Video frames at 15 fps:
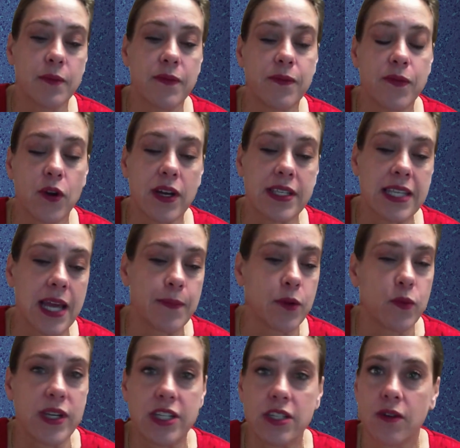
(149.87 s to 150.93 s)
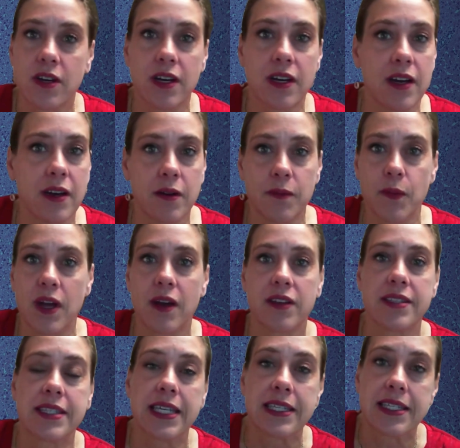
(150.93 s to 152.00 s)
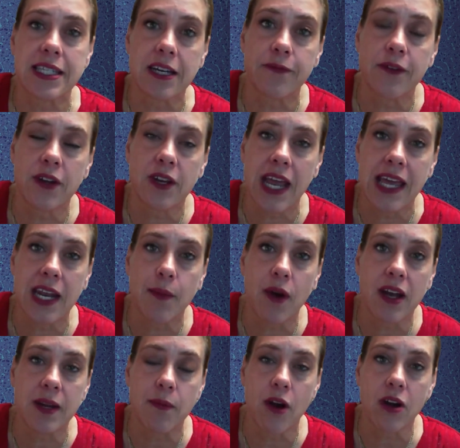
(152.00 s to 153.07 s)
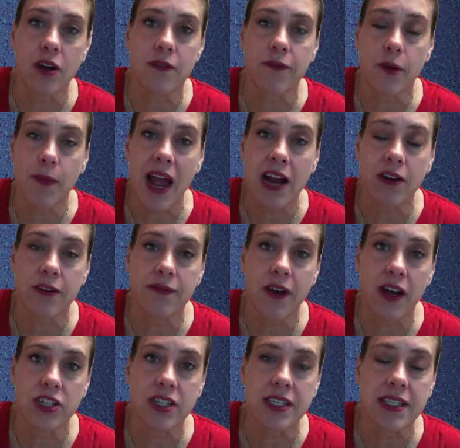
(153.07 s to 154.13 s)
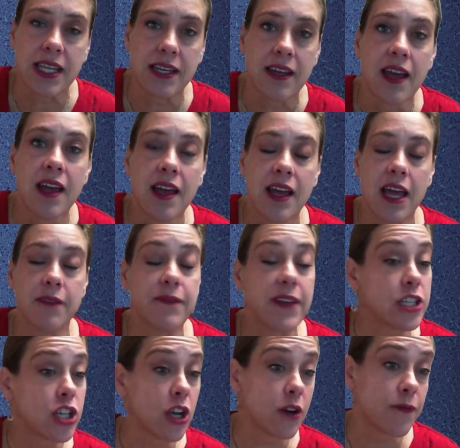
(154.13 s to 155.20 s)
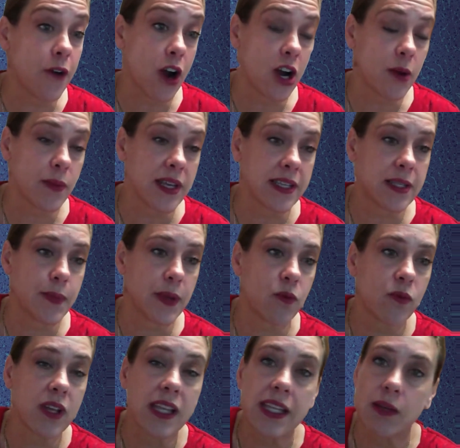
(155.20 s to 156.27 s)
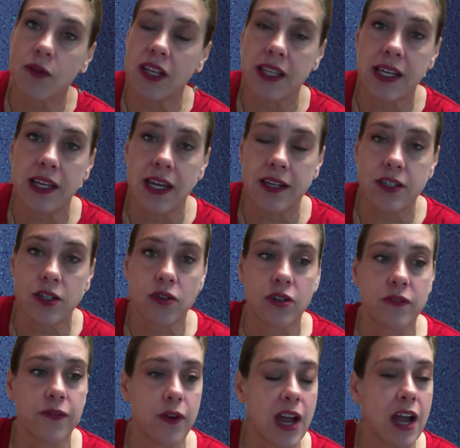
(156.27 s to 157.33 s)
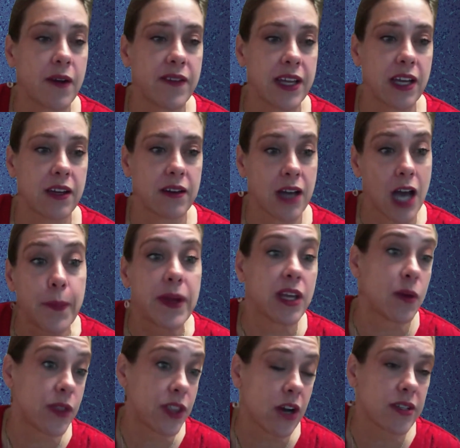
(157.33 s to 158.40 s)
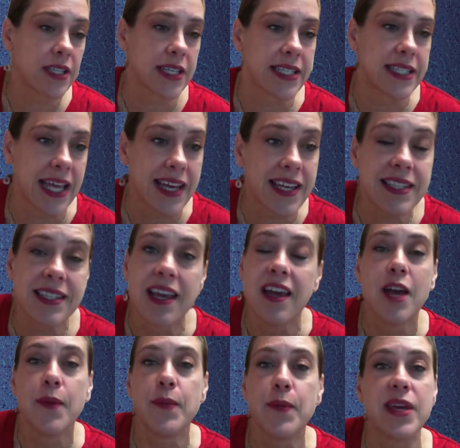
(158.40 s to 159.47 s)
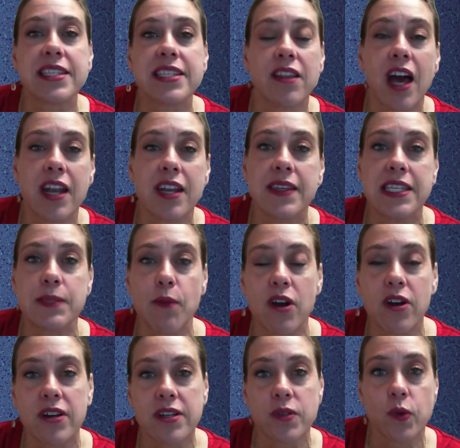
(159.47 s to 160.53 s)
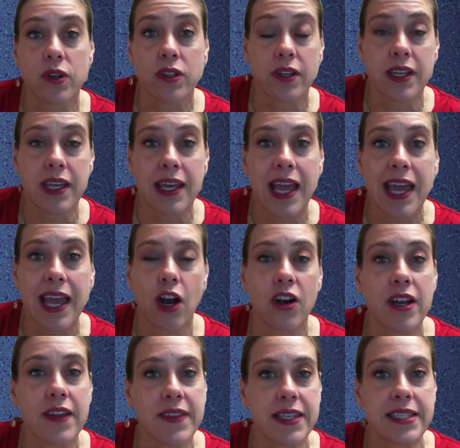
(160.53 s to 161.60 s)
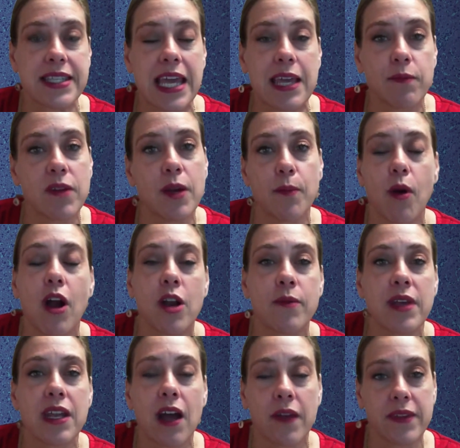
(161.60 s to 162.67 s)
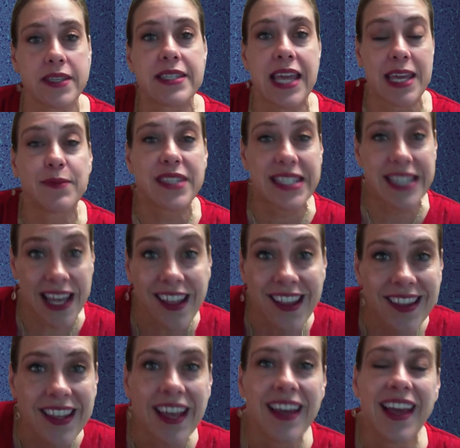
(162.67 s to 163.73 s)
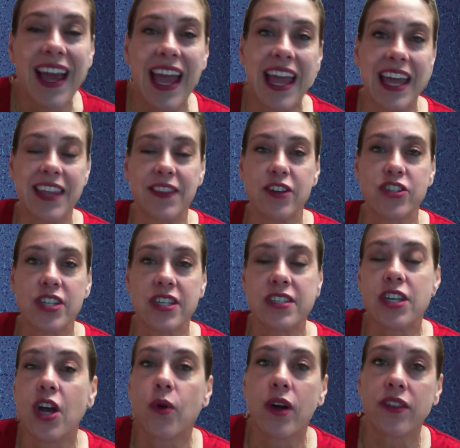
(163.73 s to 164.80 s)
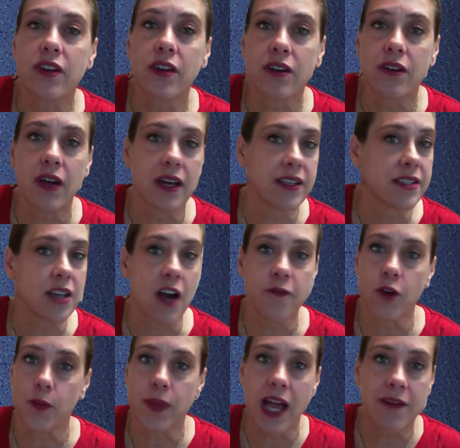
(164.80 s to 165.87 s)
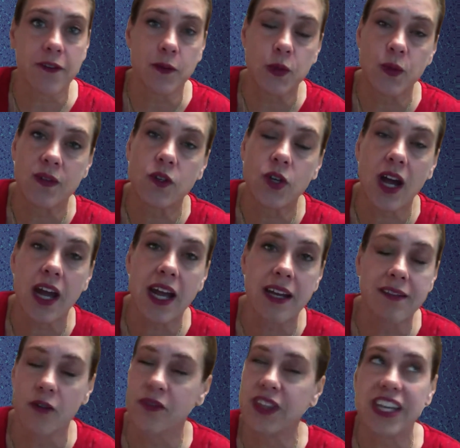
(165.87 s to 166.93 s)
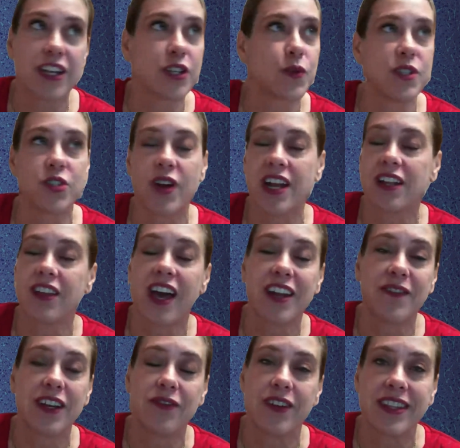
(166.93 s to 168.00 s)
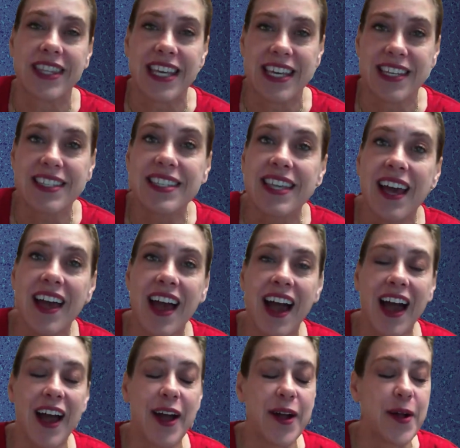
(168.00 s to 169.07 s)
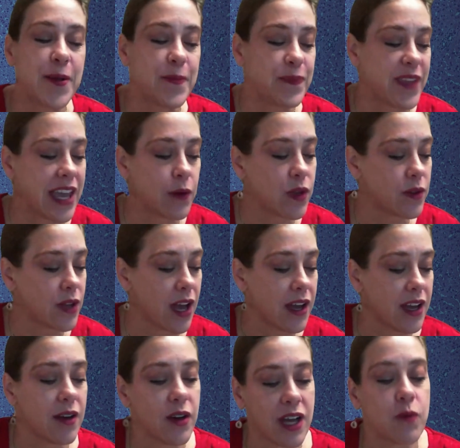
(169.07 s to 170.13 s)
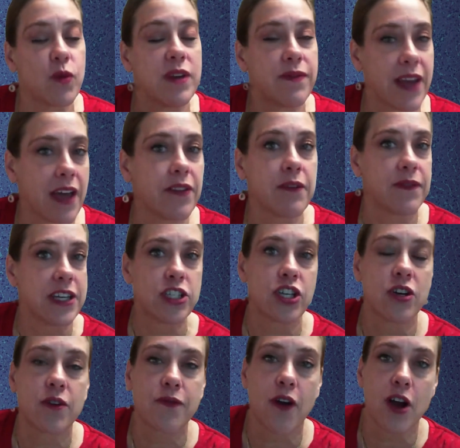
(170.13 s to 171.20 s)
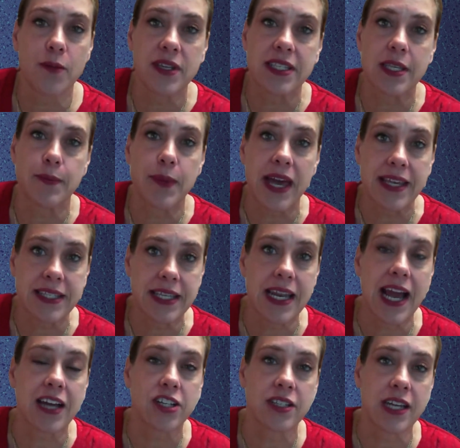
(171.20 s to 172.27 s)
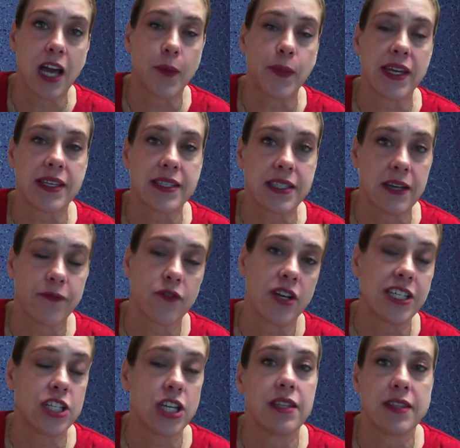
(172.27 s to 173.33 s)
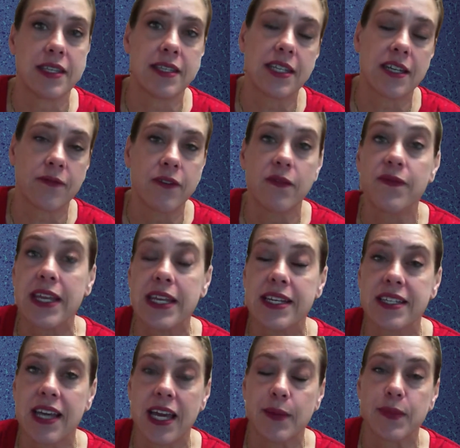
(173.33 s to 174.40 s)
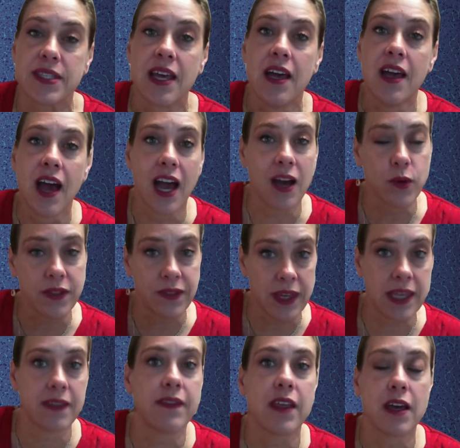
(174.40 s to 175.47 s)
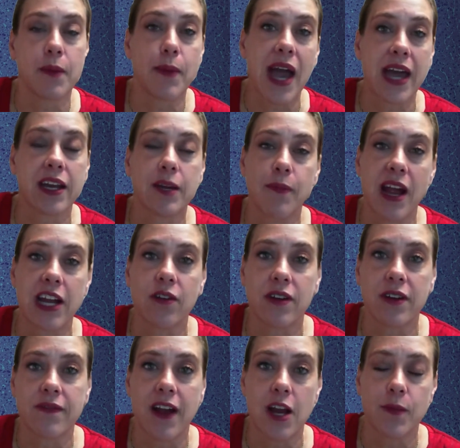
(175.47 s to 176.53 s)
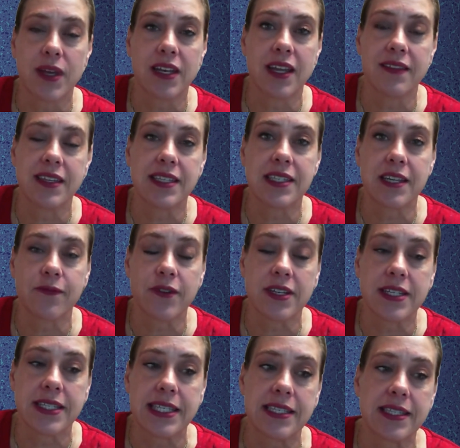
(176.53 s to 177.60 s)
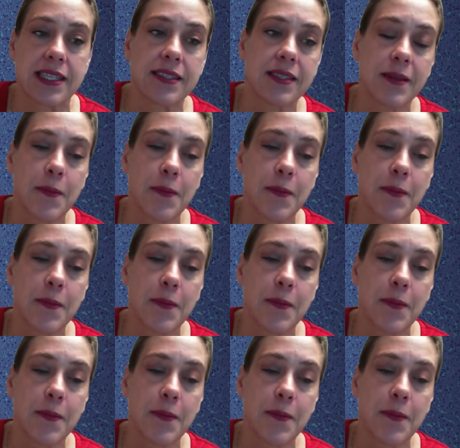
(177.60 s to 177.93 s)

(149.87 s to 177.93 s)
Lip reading: For example, we do a 6 different antibody marker for macrophages, and Visiopharm has been really, really integral for helping with our success, because a lot of these markers we're looking at are in the same compartment on the same cell, and there's just no other software platforms. Over the years, we've tried a lot of different things, and we found that Visiopharm is the best at actually helping us differentiate these different phenotypes within the hepatic microenvironment in these different diseases.